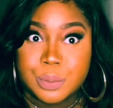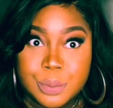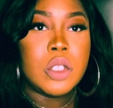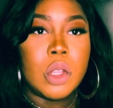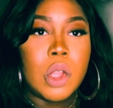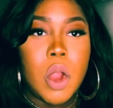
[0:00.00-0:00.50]

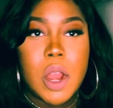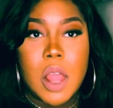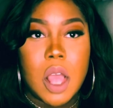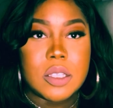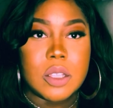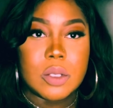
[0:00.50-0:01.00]
So Lauren
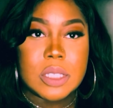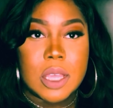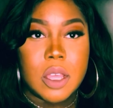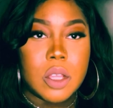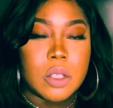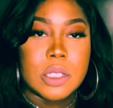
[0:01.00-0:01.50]
also
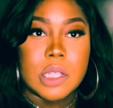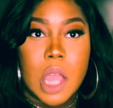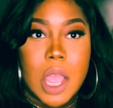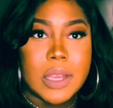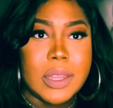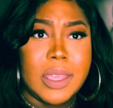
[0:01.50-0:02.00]
tells
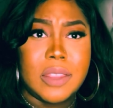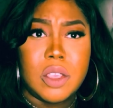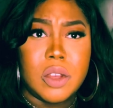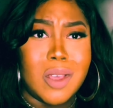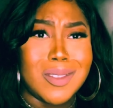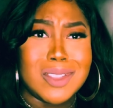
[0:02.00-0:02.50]

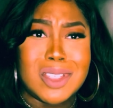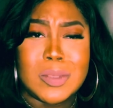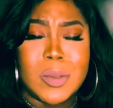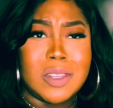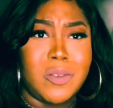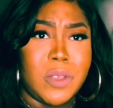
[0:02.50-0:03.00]
Londi, that she's
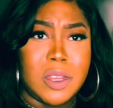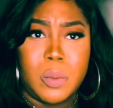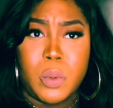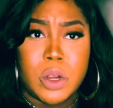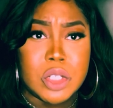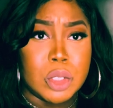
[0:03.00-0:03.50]
been defending
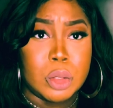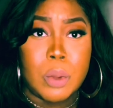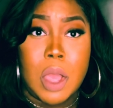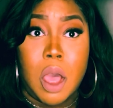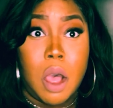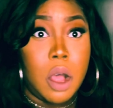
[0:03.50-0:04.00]
Porsha
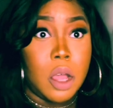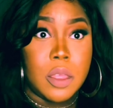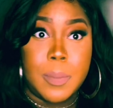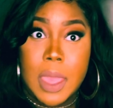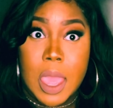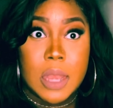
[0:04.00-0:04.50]
throughout all the
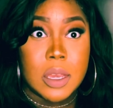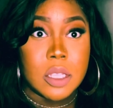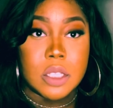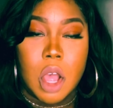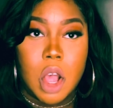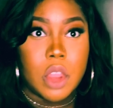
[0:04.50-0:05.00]

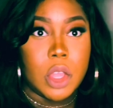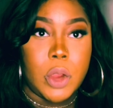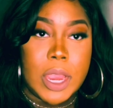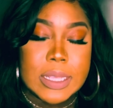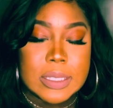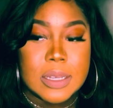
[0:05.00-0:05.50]
madness, all the
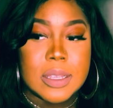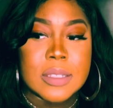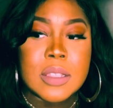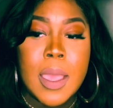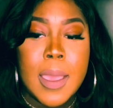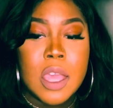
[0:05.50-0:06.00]
craziness.
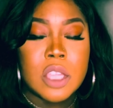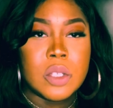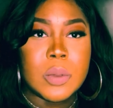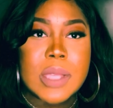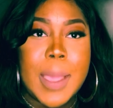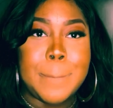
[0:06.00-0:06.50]
She
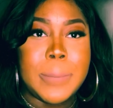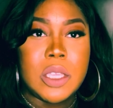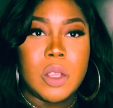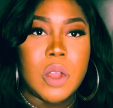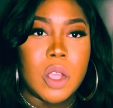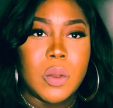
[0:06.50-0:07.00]
was like, but
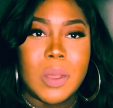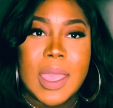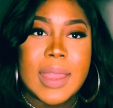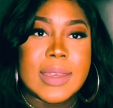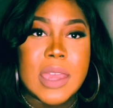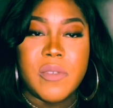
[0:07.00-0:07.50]
you
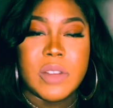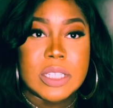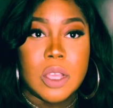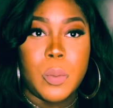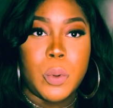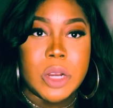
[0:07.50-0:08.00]
can't never
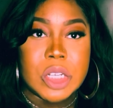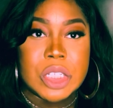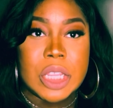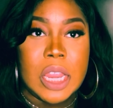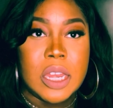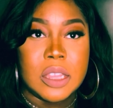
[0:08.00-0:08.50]
tell
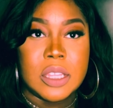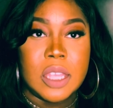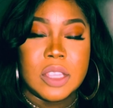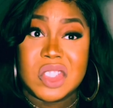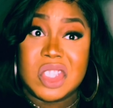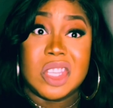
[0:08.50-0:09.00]
Porsha
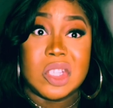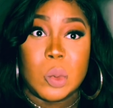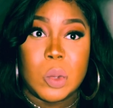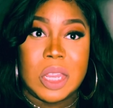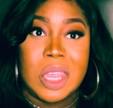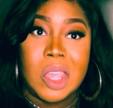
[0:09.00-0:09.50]
anything that she doesn't
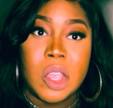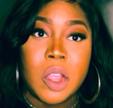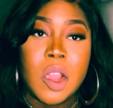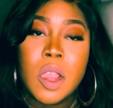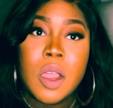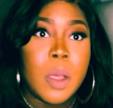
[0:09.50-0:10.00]
want to
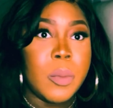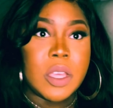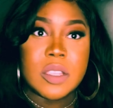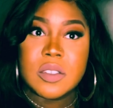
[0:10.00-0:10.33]
hear because